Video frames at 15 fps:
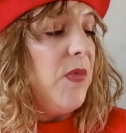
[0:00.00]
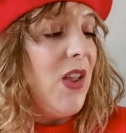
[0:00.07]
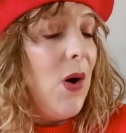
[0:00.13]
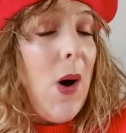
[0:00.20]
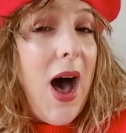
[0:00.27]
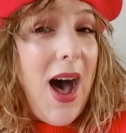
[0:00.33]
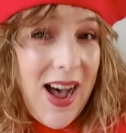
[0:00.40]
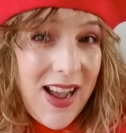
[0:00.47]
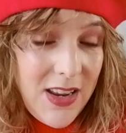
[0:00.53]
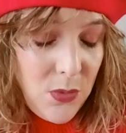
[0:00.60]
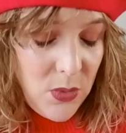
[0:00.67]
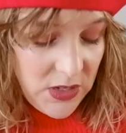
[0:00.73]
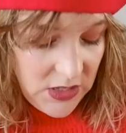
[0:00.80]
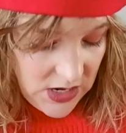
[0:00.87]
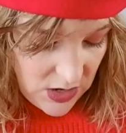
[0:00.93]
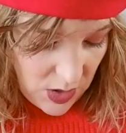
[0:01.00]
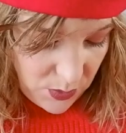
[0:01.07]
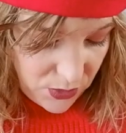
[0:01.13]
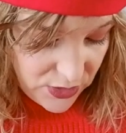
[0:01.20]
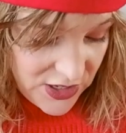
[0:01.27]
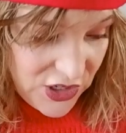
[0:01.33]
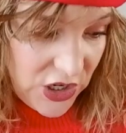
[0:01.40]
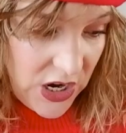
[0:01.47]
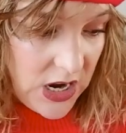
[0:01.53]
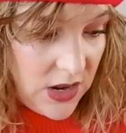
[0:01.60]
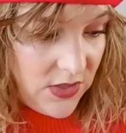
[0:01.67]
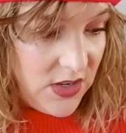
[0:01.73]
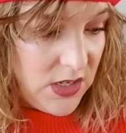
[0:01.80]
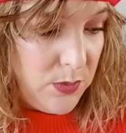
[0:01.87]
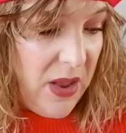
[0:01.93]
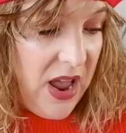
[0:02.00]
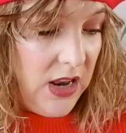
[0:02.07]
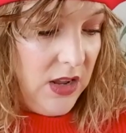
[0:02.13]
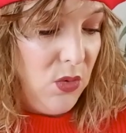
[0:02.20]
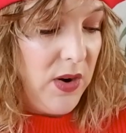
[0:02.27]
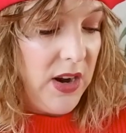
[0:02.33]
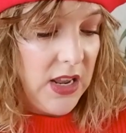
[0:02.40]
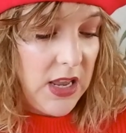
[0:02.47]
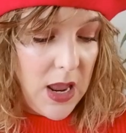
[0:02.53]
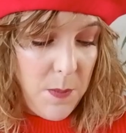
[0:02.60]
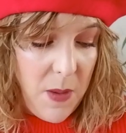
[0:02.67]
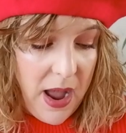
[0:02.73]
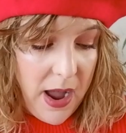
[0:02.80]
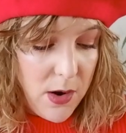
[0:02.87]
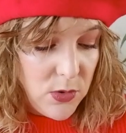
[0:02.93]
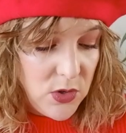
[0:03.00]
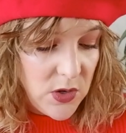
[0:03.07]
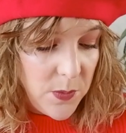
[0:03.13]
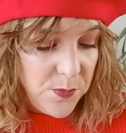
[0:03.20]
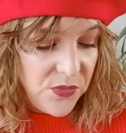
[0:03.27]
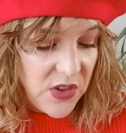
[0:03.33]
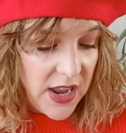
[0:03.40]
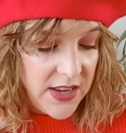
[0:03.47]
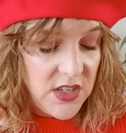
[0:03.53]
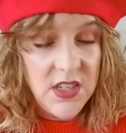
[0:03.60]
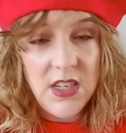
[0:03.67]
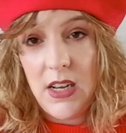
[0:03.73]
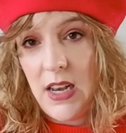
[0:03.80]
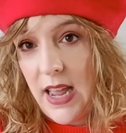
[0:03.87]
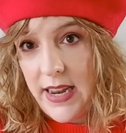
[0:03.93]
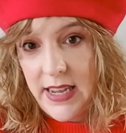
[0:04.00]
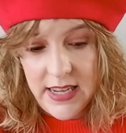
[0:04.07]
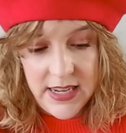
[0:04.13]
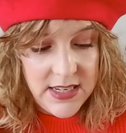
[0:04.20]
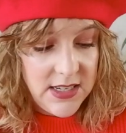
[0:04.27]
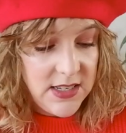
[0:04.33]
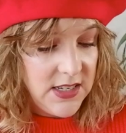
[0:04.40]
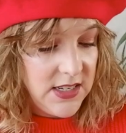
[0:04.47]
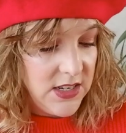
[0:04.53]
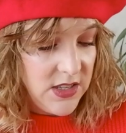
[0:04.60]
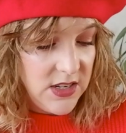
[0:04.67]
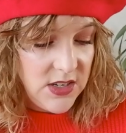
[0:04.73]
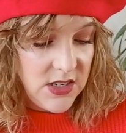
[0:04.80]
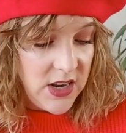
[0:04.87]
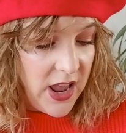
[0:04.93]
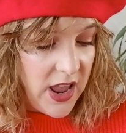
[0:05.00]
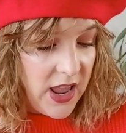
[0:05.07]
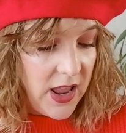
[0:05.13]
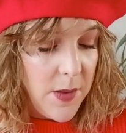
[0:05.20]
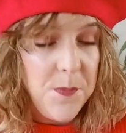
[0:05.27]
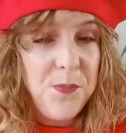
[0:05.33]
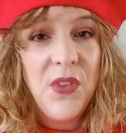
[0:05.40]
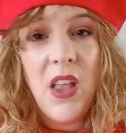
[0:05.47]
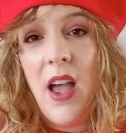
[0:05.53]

Now, I really appreciated this palette when it came out. I still like it till this day.